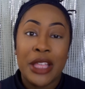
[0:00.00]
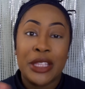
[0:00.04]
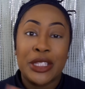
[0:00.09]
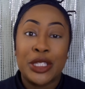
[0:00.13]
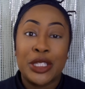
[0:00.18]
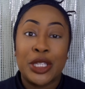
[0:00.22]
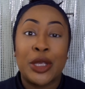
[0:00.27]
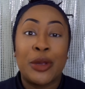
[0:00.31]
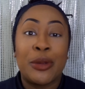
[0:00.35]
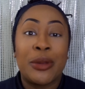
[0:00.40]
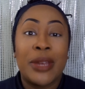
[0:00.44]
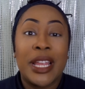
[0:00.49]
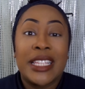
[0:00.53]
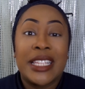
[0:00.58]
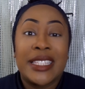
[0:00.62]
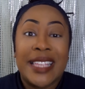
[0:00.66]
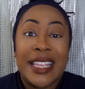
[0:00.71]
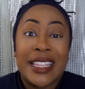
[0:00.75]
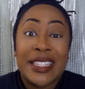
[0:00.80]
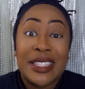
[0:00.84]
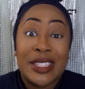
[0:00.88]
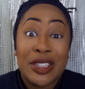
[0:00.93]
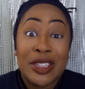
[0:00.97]
So let's
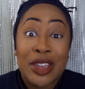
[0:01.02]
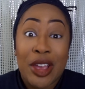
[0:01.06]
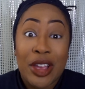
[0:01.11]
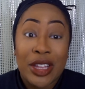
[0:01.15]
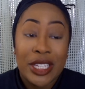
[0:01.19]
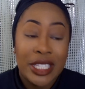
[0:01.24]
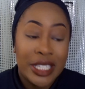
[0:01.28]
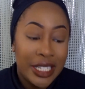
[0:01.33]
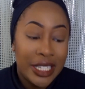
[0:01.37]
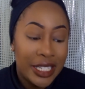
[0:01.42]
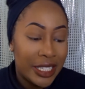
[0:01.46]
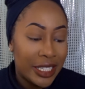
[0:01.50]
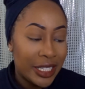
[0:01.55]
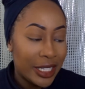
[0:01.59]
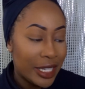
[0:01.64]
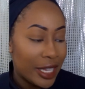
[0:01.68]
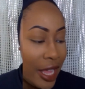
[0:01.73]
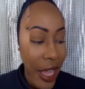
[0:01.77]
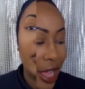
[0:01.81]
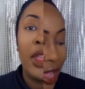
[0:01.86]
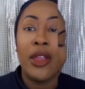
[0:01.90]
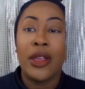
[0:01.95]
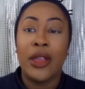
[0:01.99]
get started.
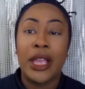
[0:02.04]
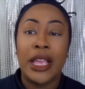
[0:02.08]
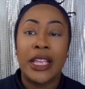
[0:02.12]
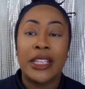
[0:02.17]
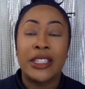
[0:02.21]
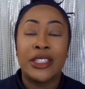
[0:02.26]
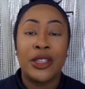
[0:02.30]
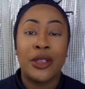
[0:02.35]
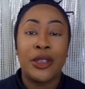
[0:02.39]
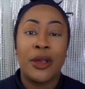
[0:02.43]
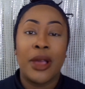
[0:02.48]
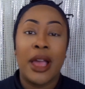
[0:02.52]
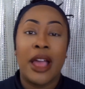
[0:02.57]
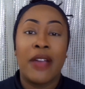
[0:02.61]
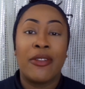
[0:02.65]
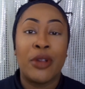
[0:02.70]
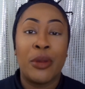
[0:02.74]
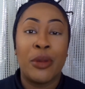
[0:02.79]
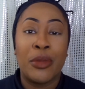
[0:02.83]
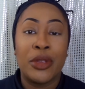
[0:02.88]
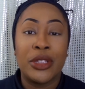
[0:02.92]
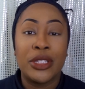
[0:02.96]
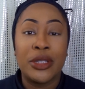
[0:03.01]
Okay, so I've
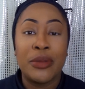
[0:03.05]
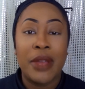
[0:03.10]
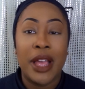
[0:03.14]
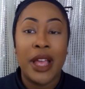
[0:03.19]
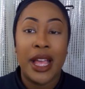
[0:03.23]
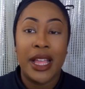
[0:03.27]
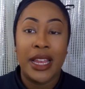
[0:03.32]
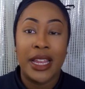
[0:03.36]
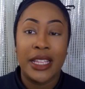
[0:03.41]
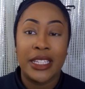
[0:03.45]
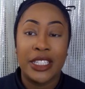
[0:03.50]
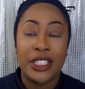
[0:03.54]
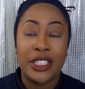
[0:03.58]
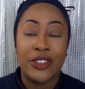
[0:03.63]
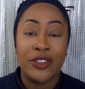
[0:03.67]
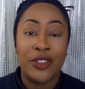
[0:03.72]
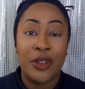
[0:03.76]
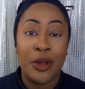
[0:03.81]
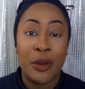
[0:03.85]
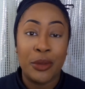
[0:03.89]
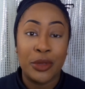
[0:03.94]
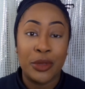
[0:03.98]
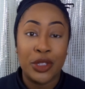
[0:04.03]
got most of my eyelashes
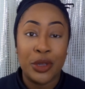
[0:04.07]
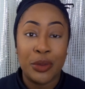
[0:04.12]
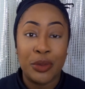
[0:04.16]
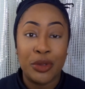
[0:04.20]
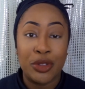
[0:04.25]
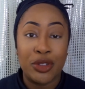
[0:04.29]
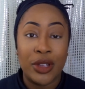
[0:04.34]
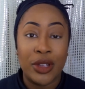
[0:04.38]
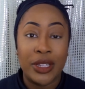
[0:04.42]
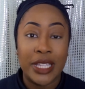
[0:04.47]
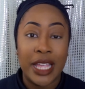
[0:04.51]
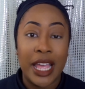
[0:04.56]
from Superdrug.